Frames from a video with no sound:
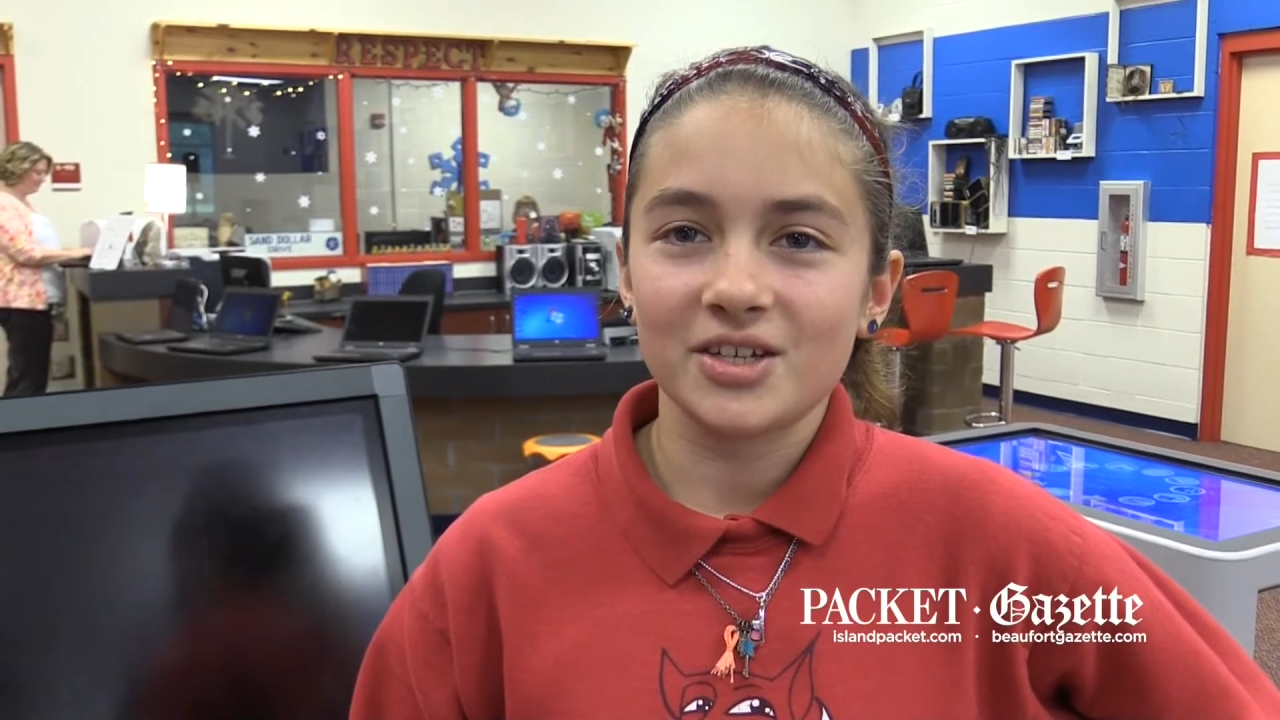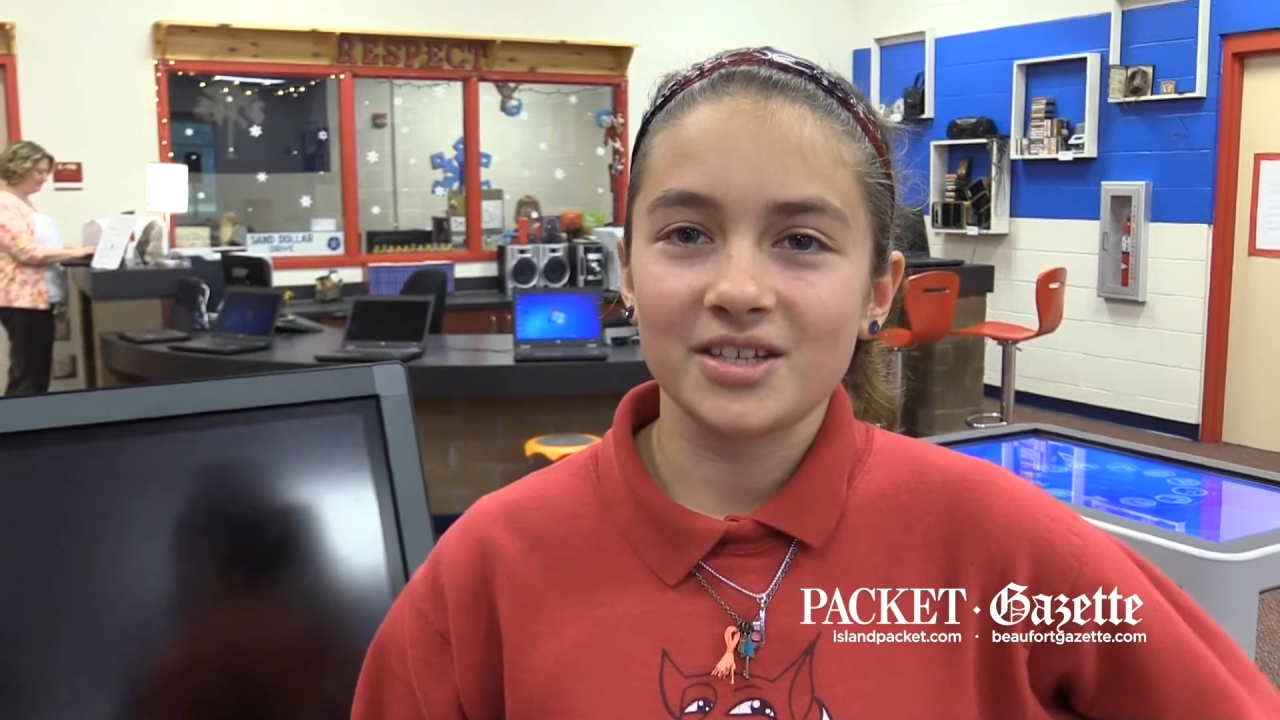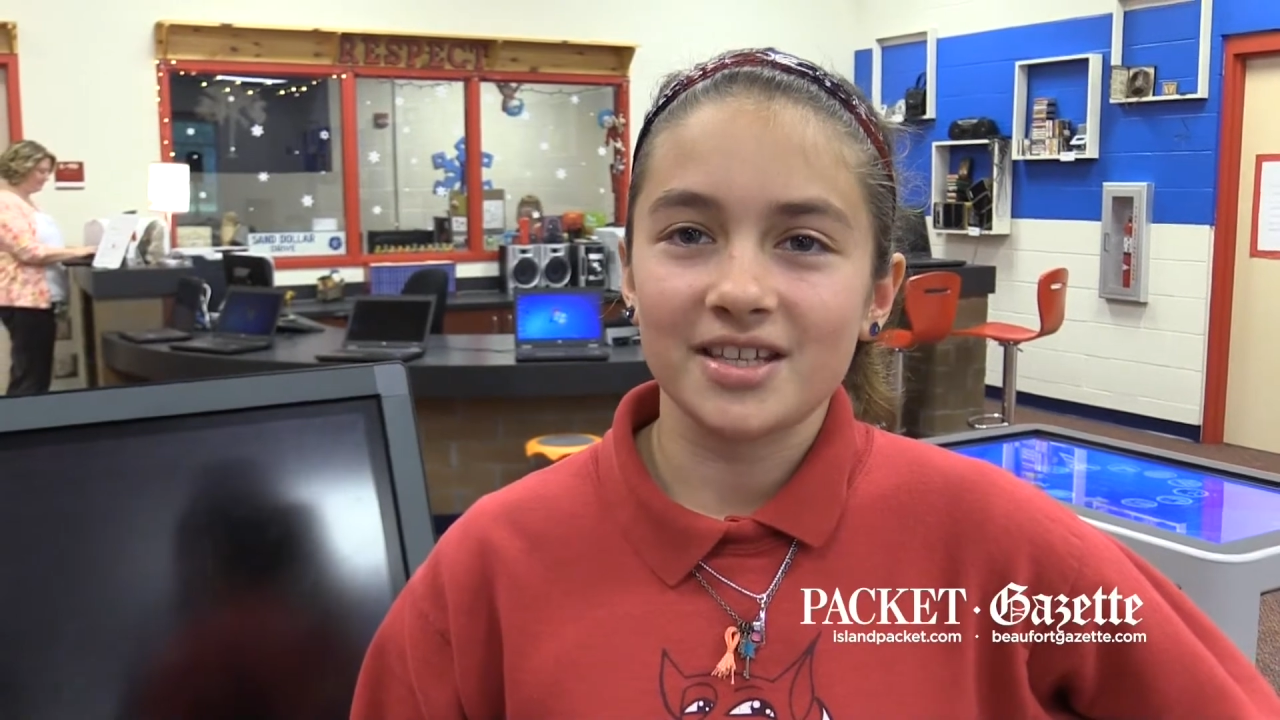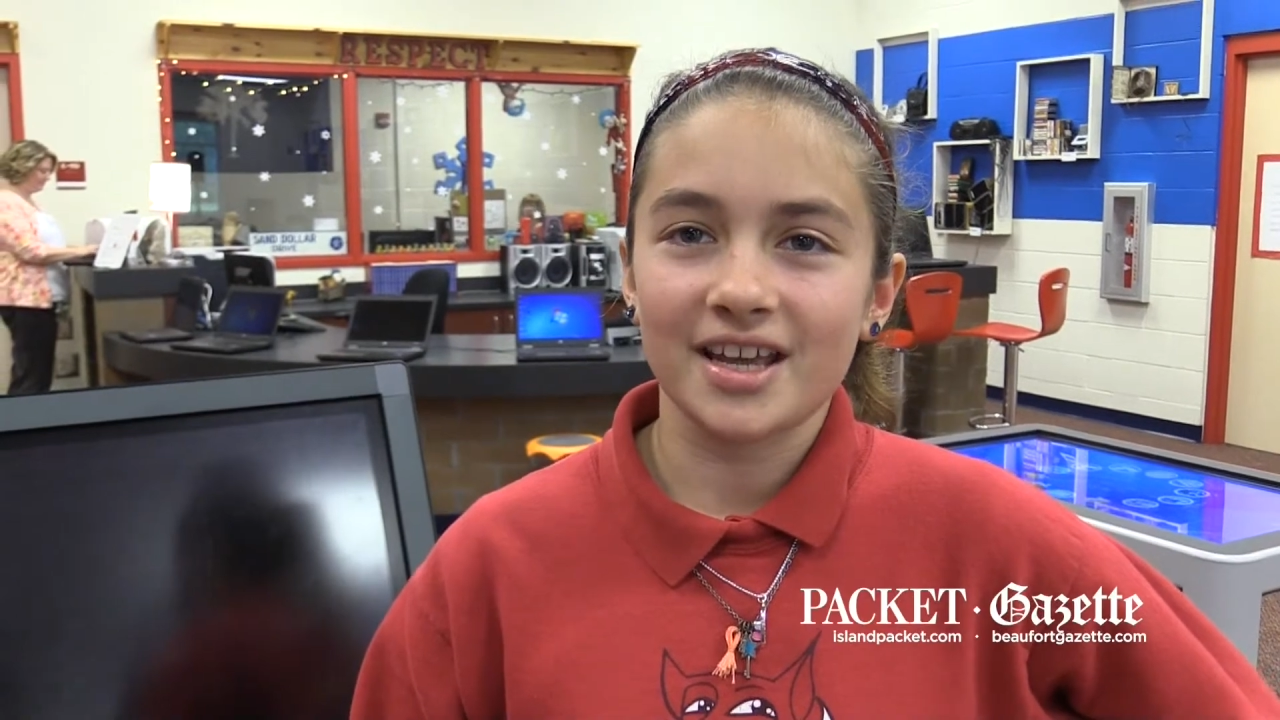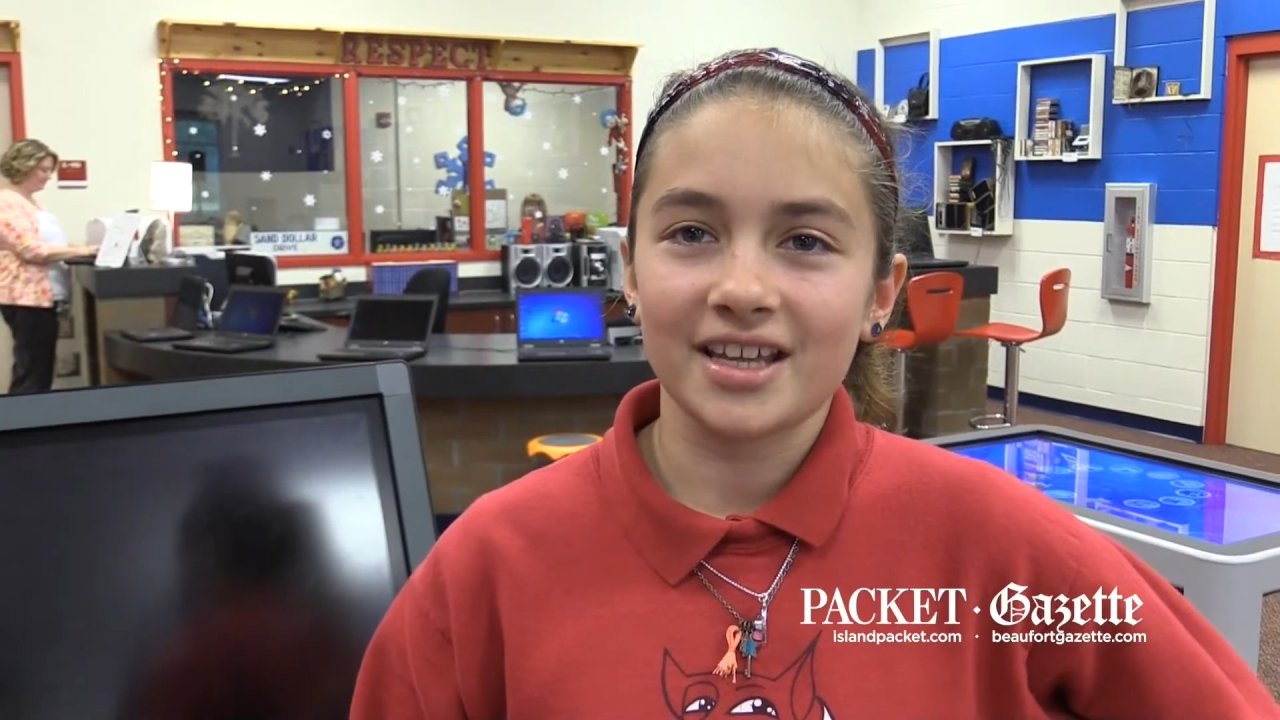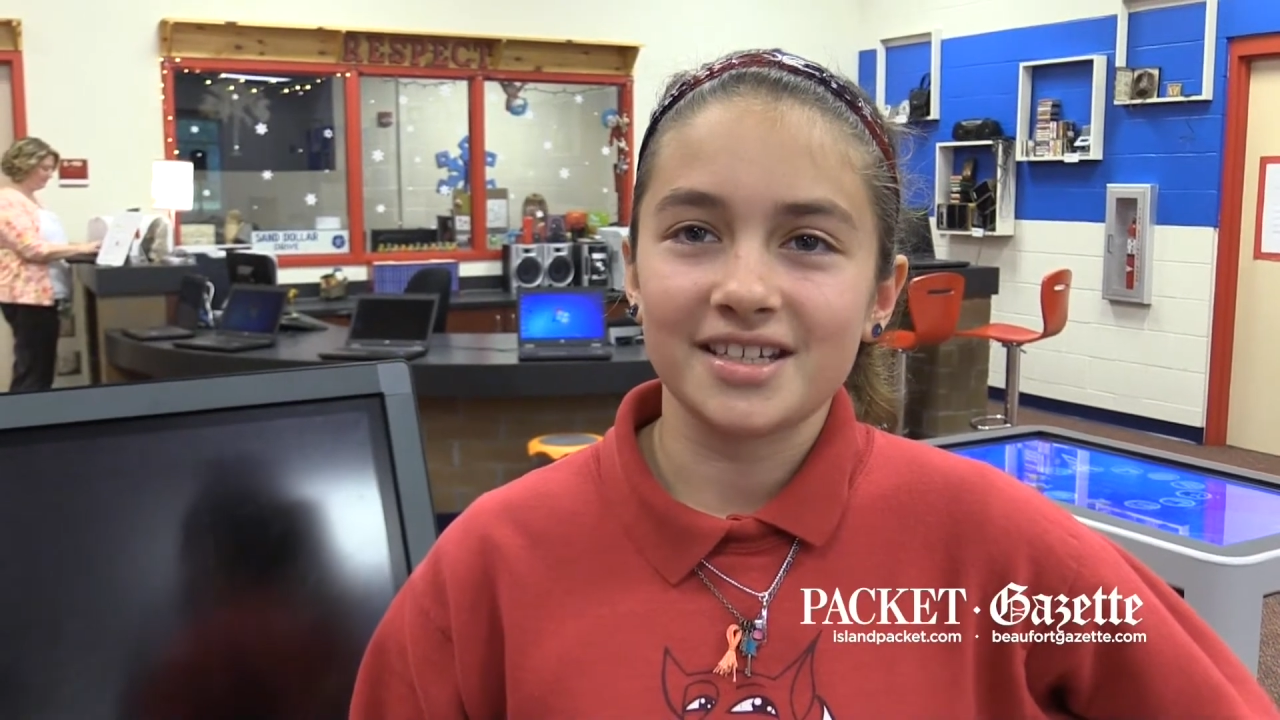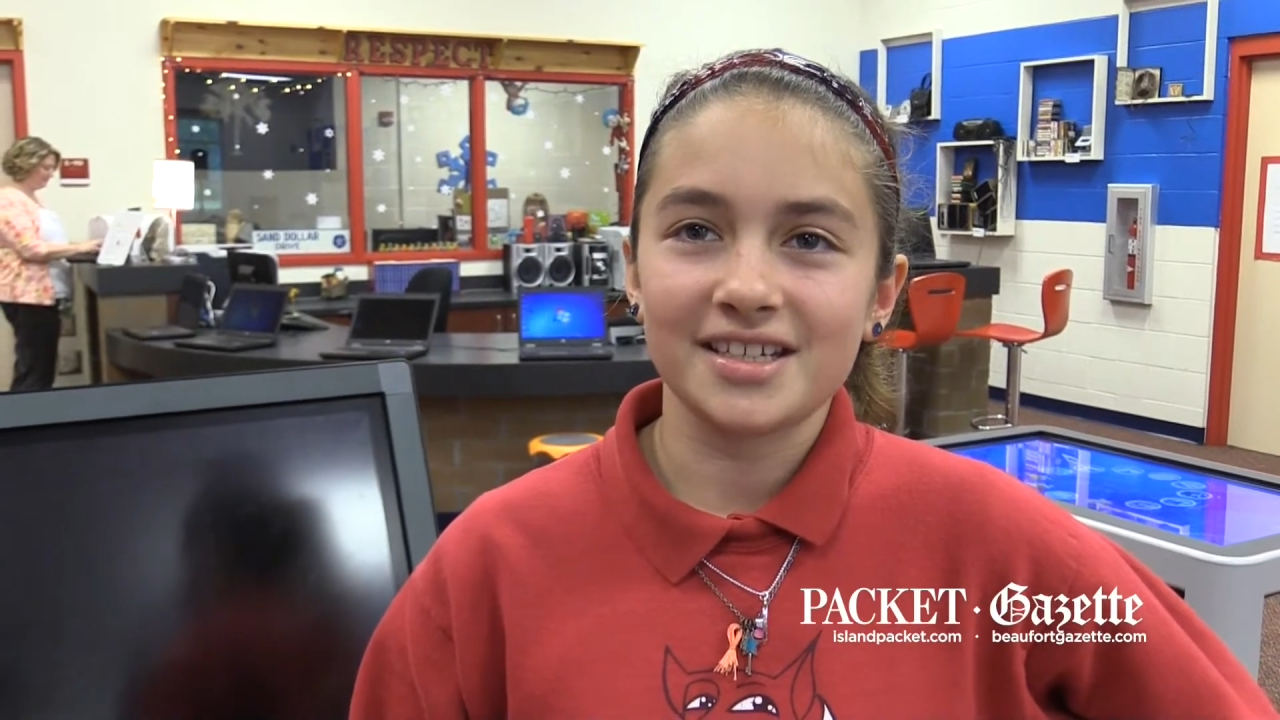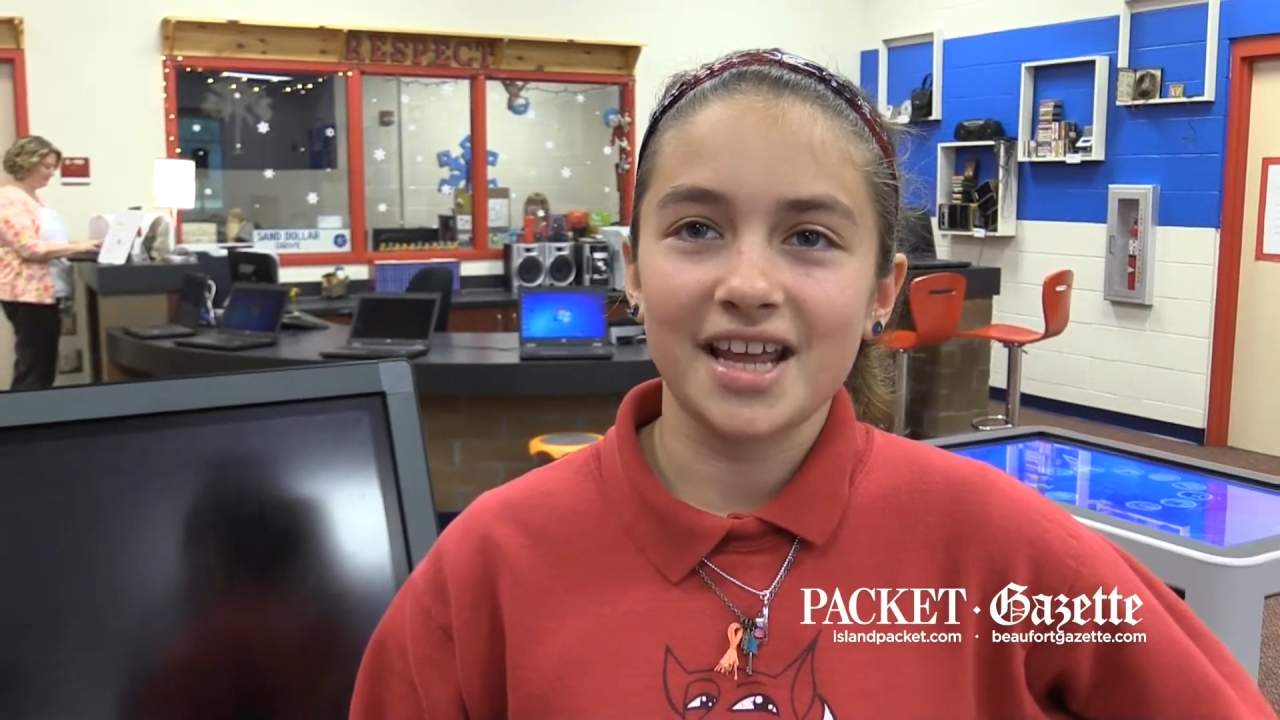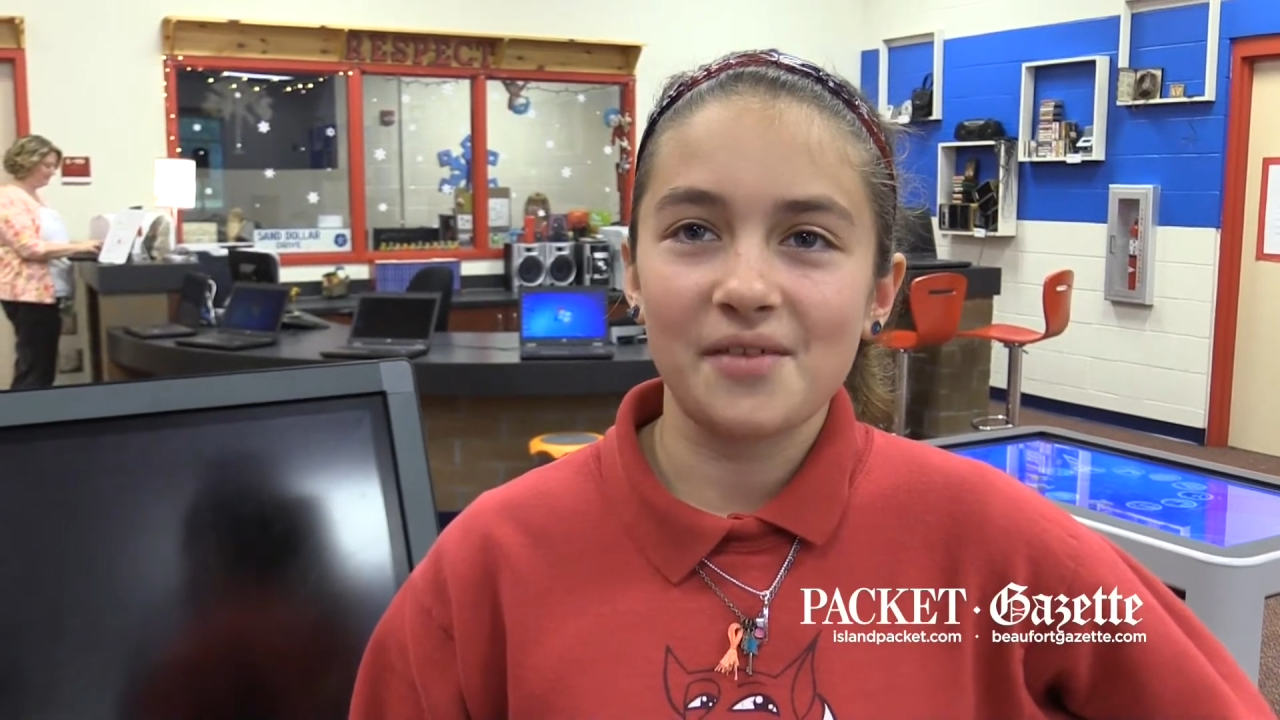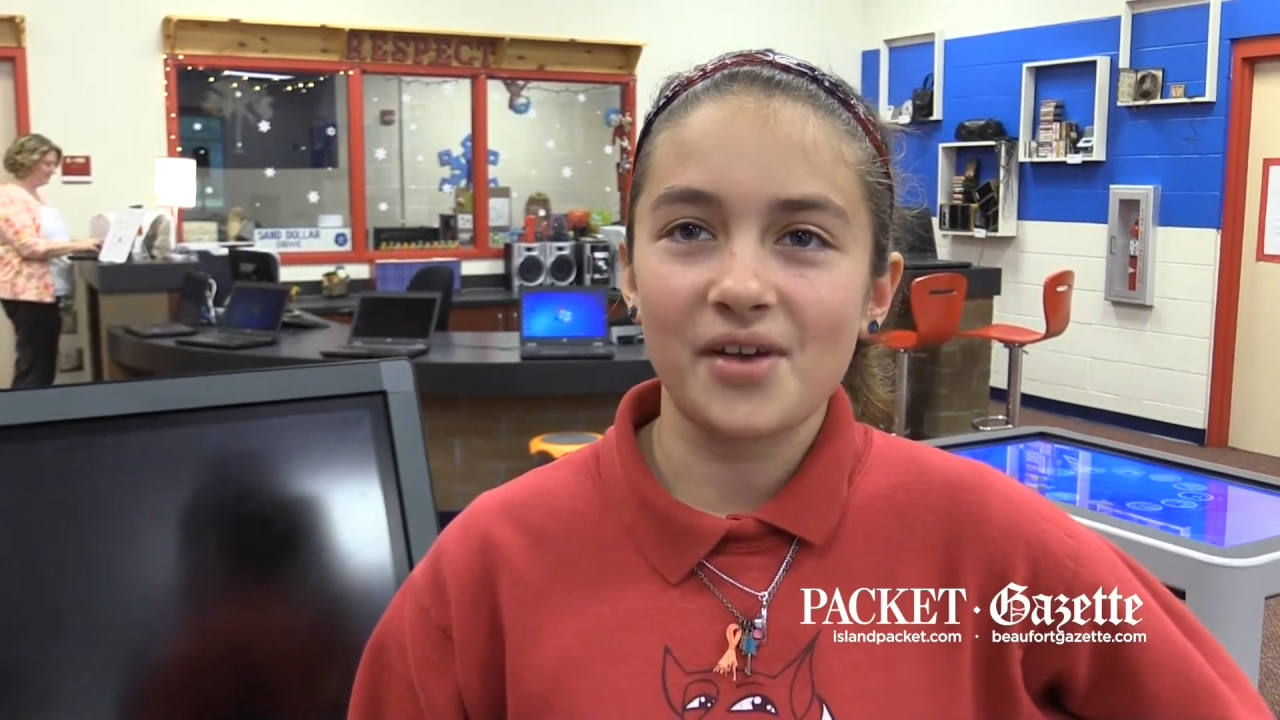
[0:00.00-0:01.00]
just that it
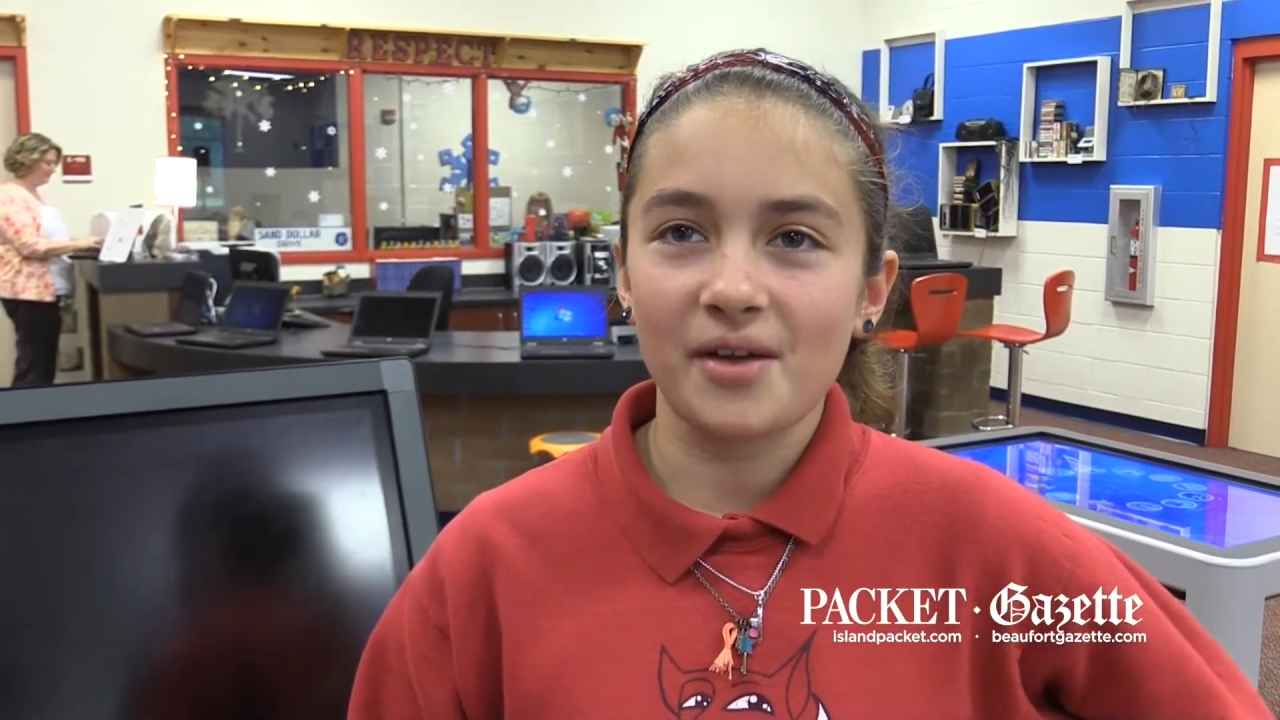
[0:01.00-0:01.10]
didn't have